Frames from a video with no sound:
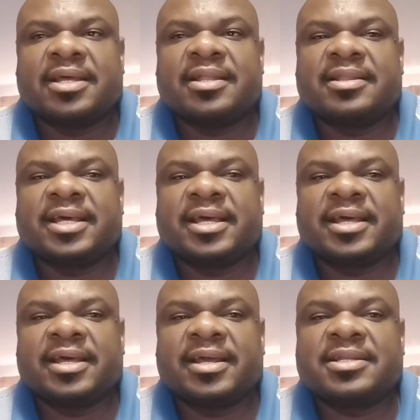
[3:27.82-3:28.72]

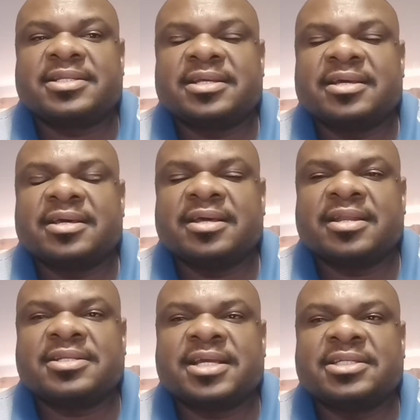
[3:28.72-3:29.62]
the
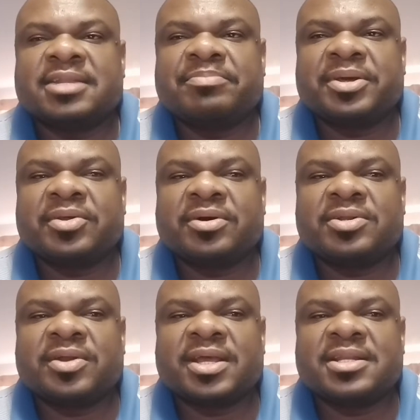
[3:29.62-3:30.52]
retention period
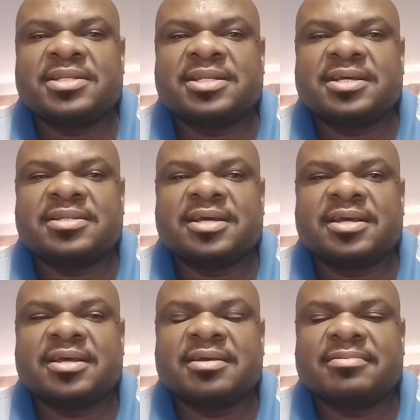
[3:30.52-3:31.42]
or
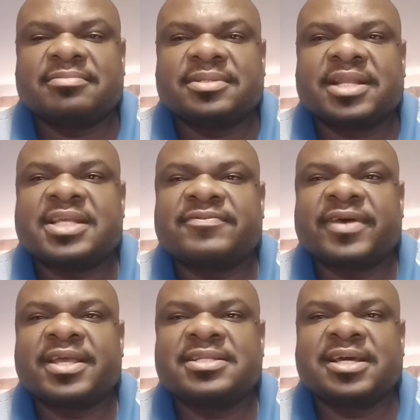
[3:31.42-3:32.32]
transfer
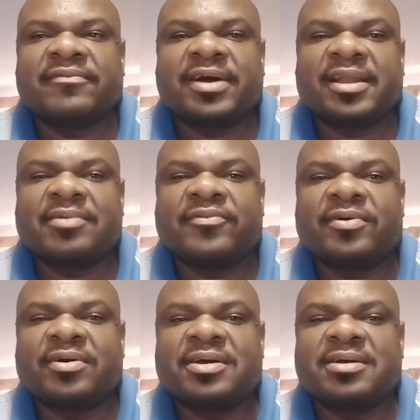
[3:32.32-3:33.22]
interval
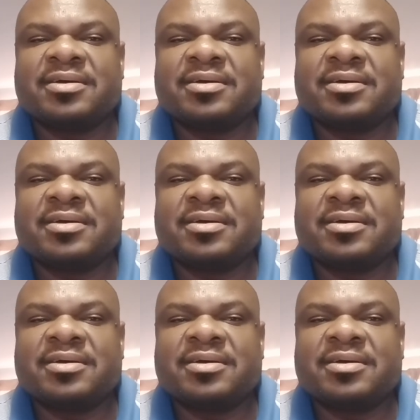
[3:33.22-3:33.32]
for